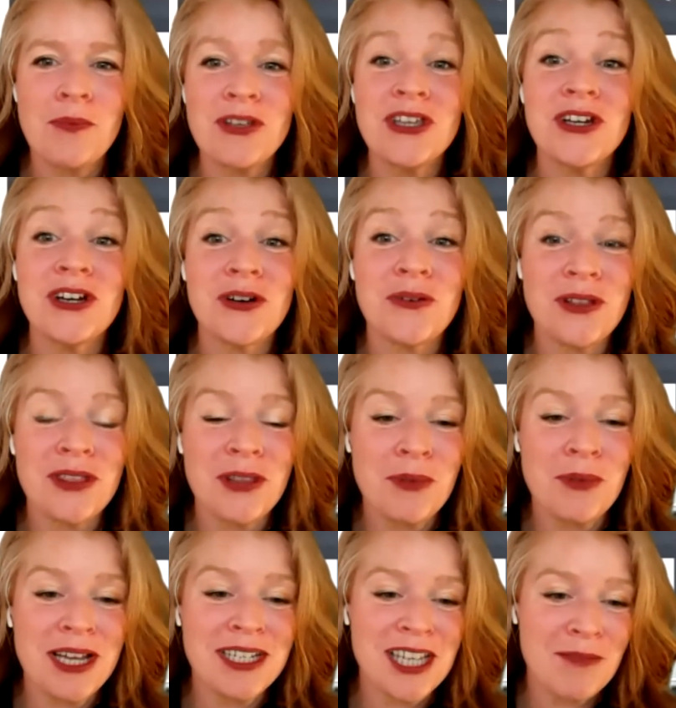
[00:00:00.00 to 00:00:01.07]
year with the
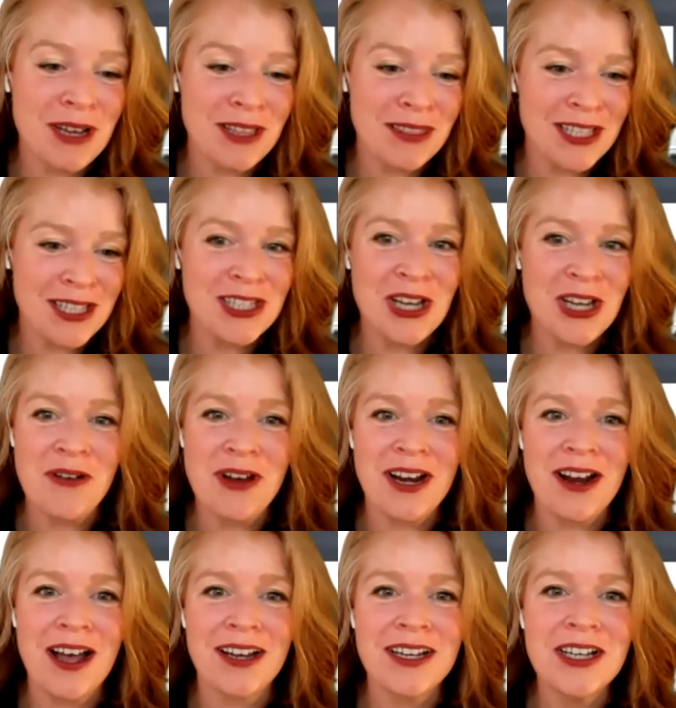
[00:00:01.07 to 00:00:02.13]
pandemic that's
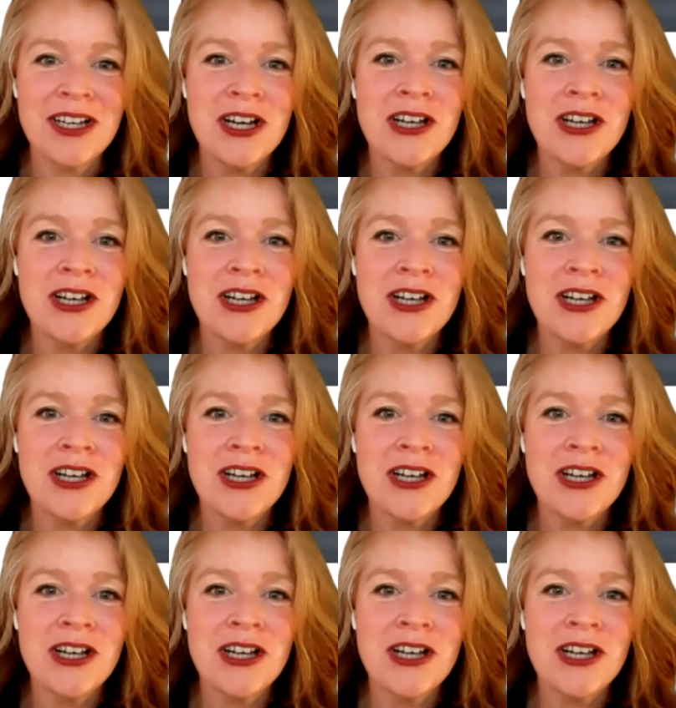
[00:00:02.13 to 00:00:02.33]
going on.